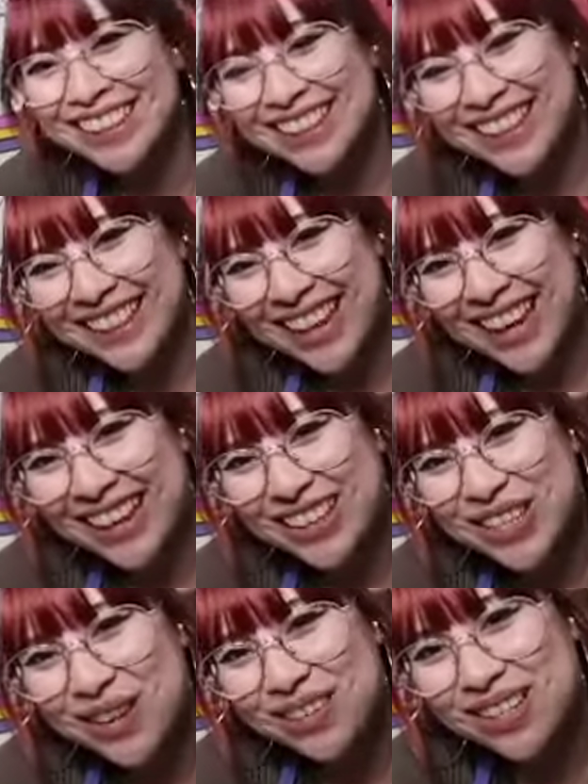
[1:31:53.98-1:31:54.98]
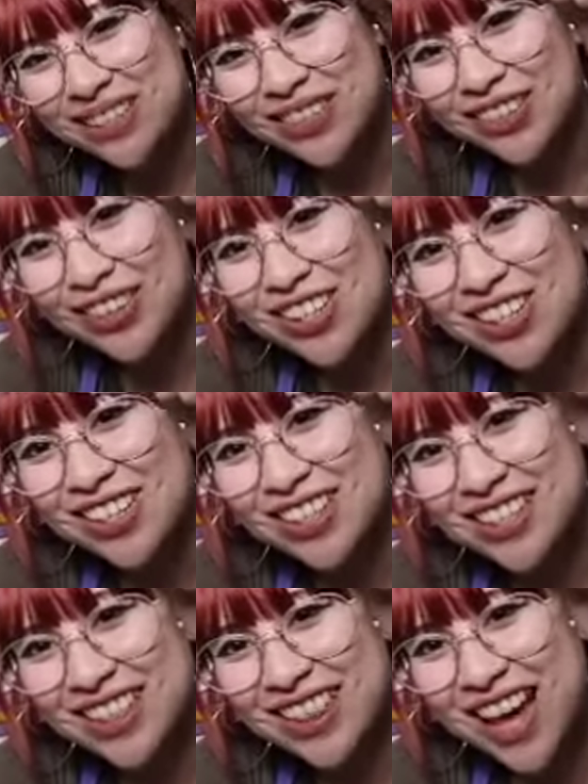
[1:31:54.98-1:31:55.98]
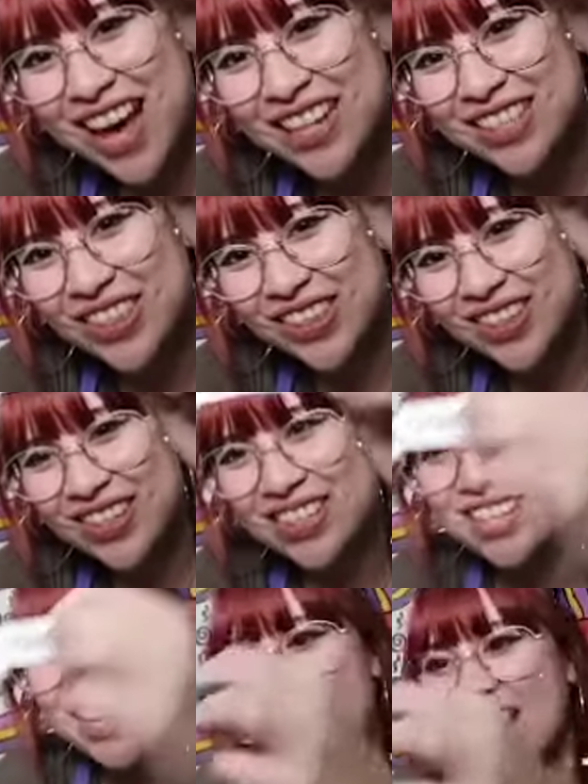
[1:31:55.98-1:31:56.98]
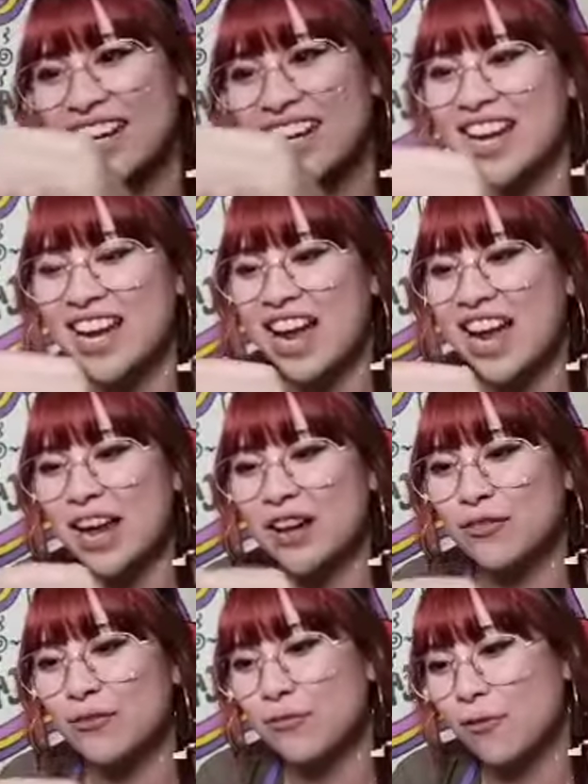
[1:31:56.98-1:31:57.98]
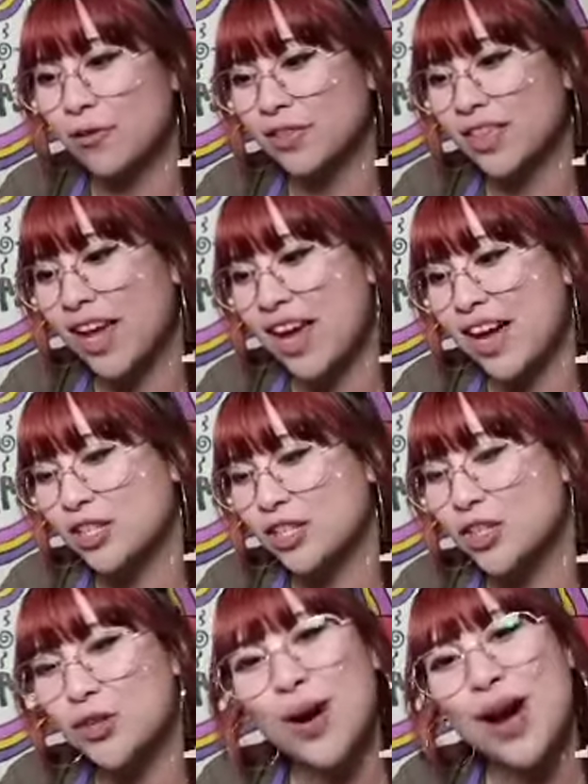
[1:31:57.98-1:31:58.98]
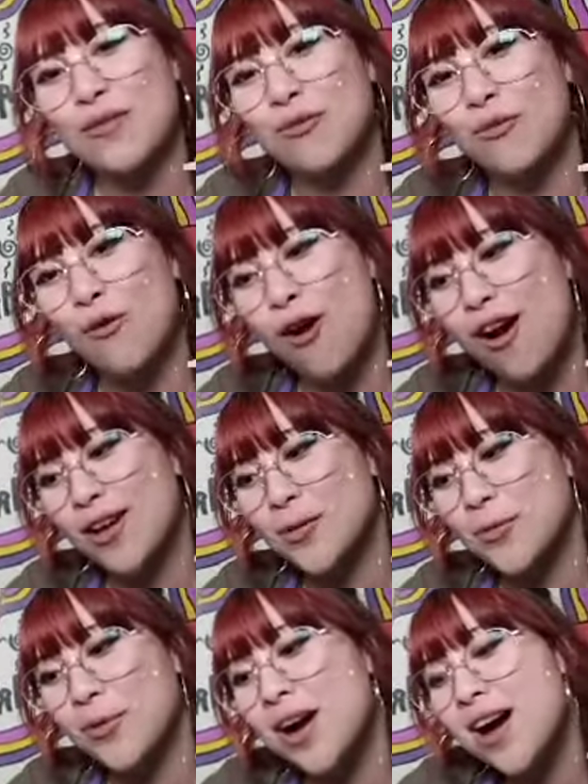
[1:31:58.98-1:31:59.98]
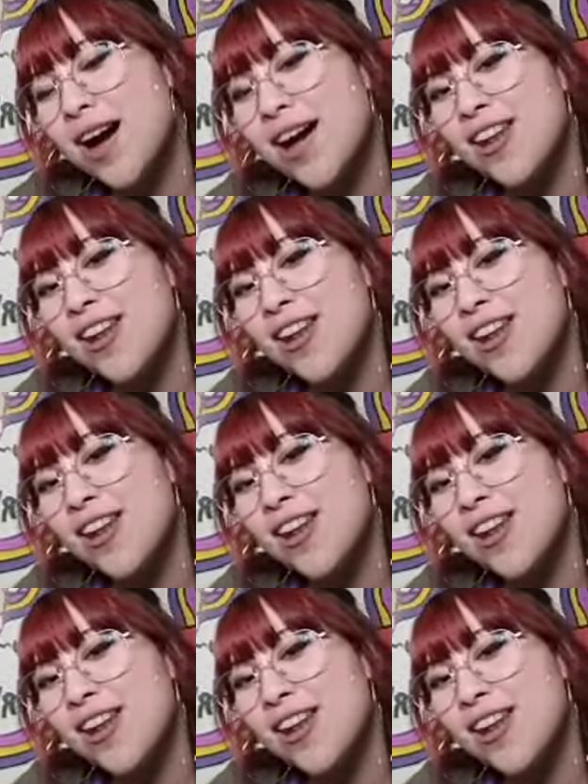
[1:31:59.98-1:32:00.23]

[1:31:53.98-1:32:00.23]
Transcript: Thank you so much for watching us last Thursday. And for that, you have won one